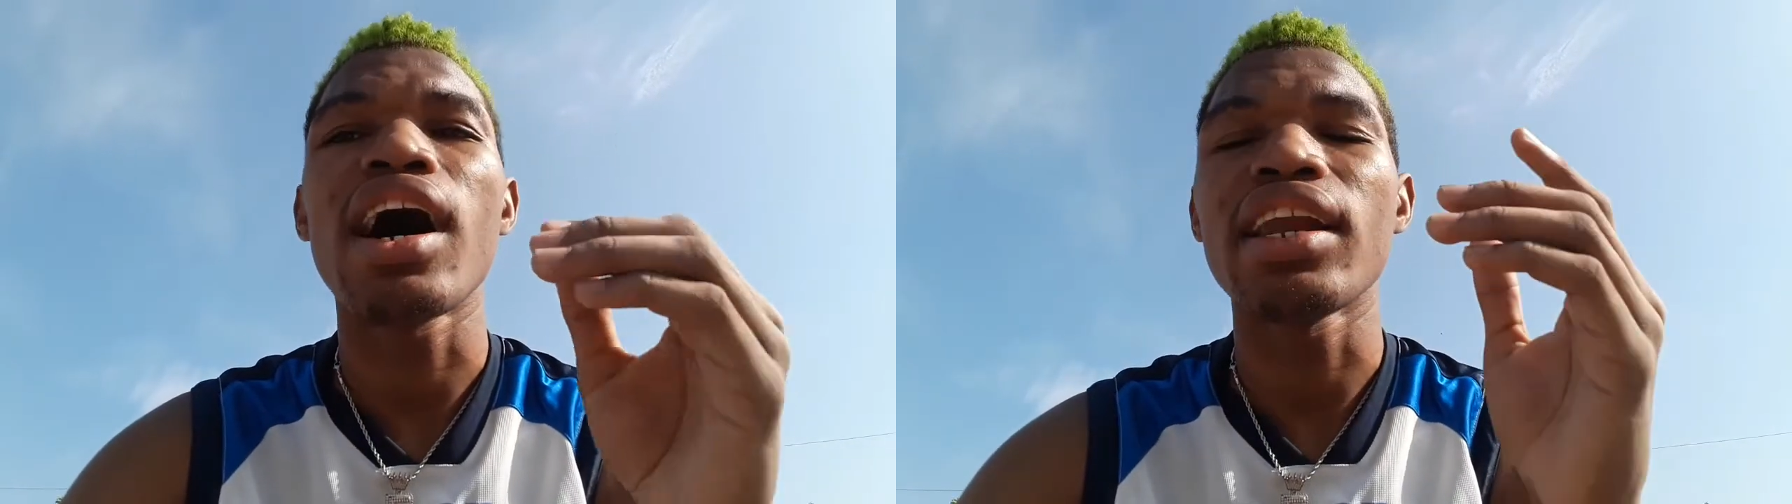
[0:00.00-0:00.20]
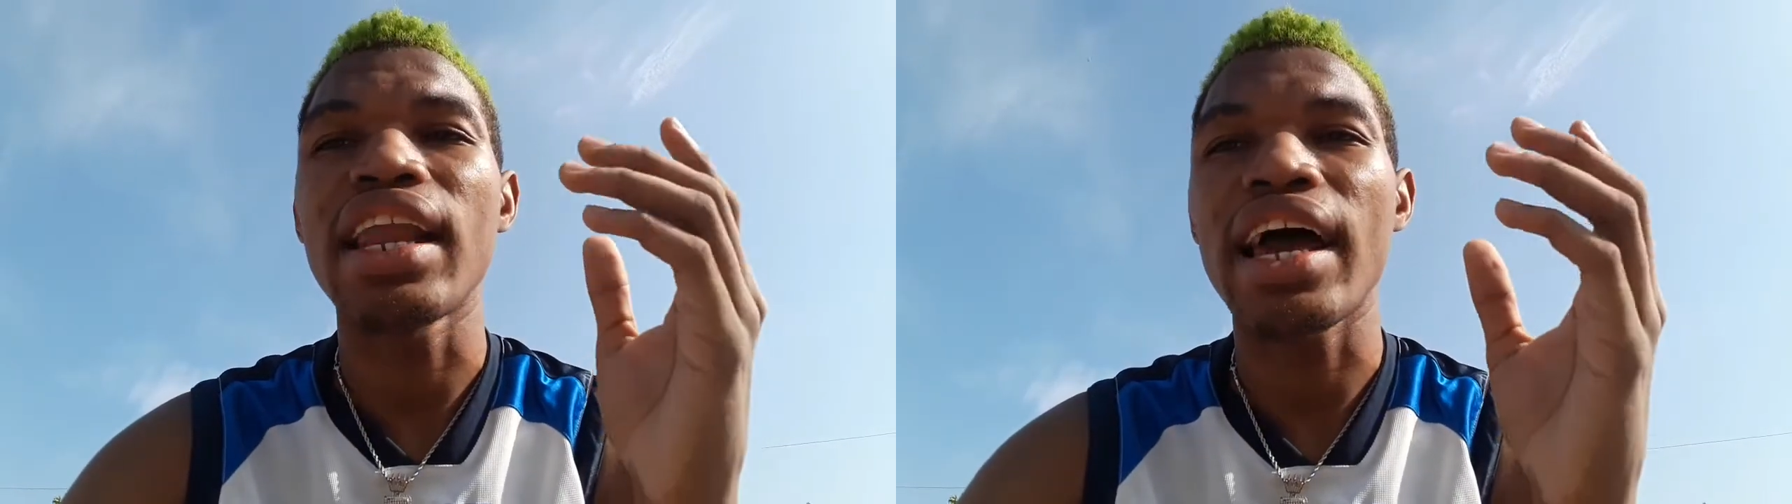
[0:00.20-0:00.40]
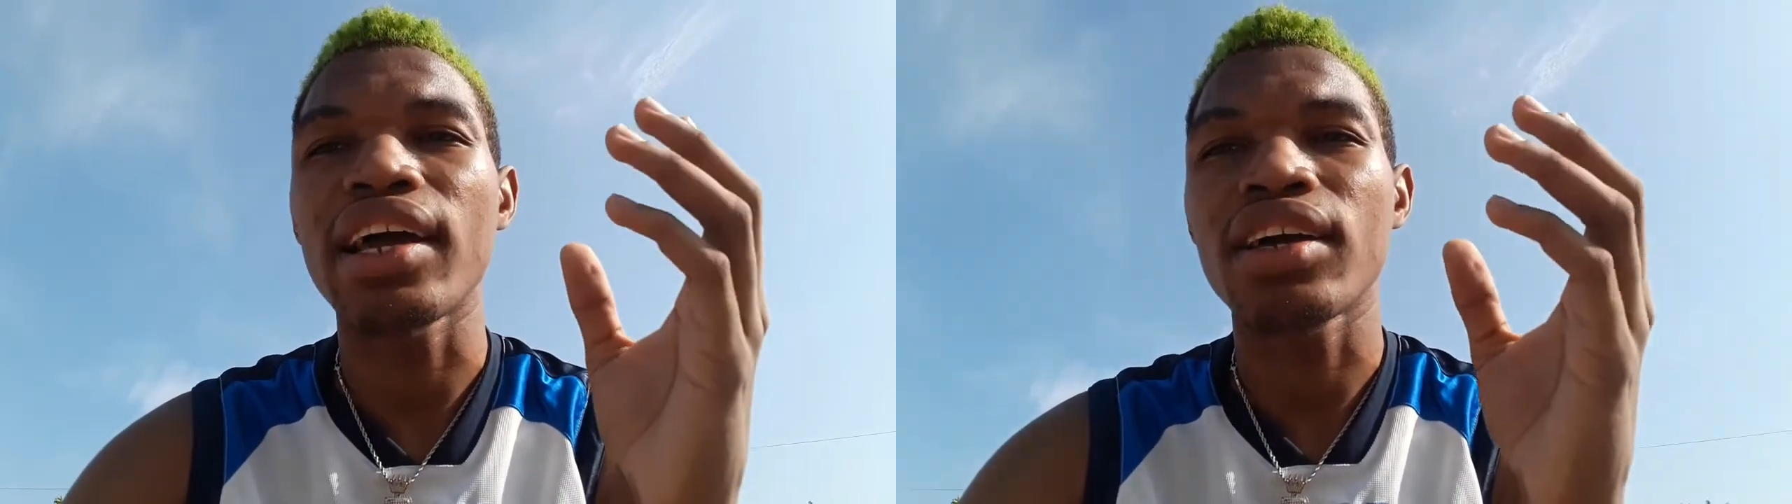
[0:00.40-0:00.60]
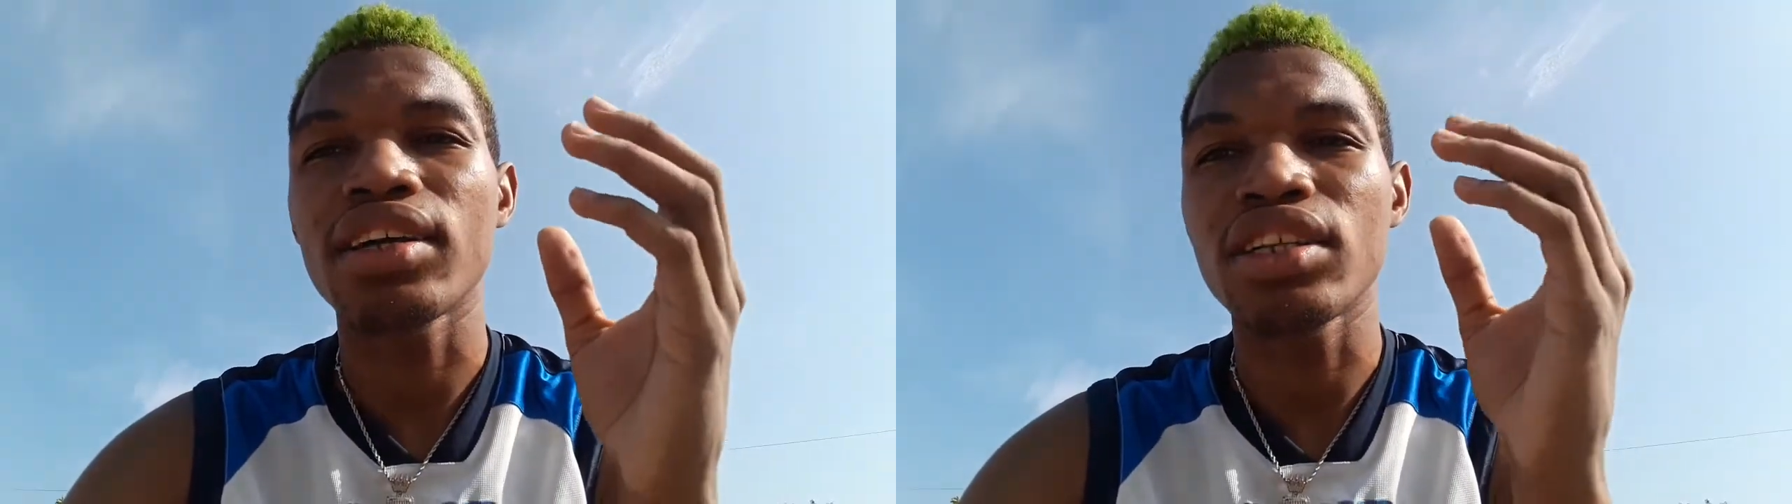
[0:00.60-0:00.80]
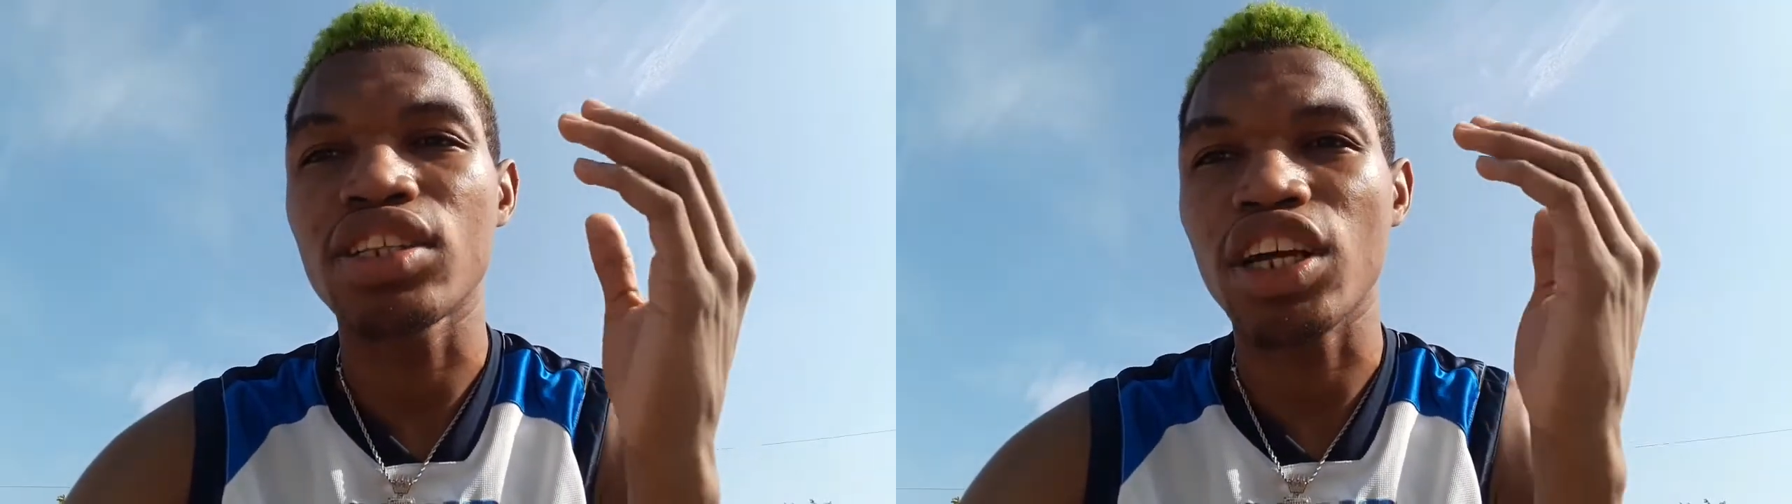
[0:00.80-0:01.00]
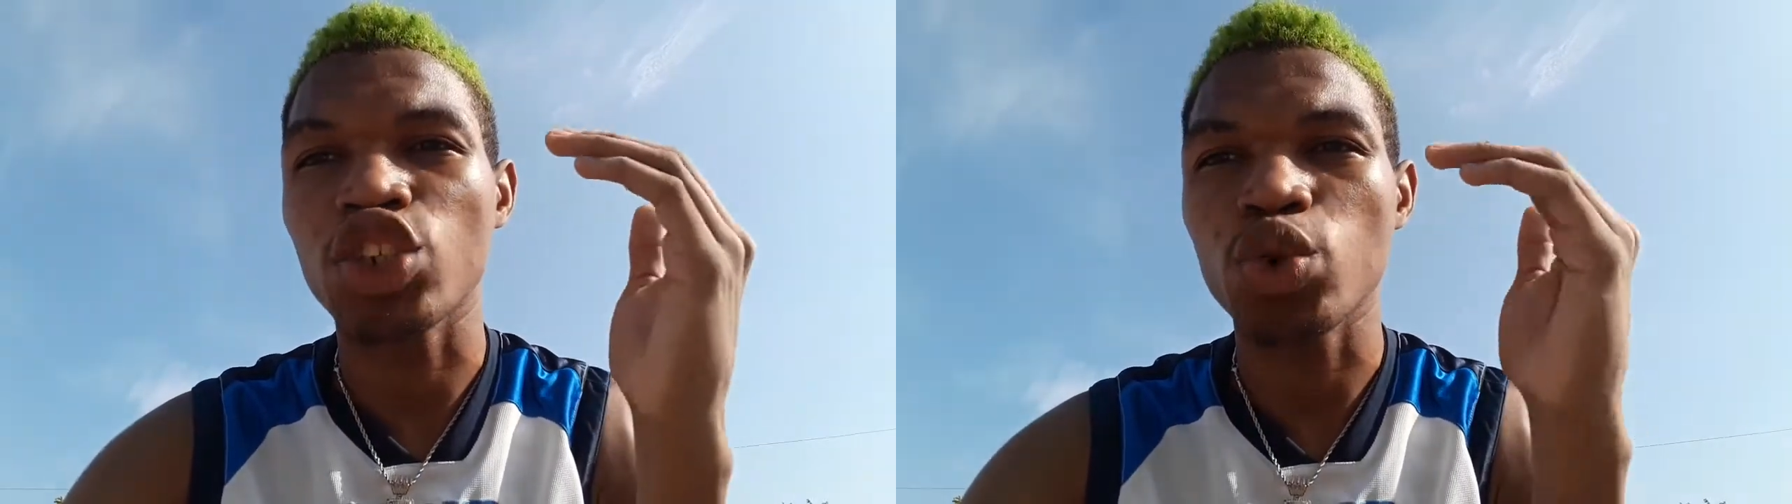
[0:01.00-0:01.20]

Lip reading: and like it a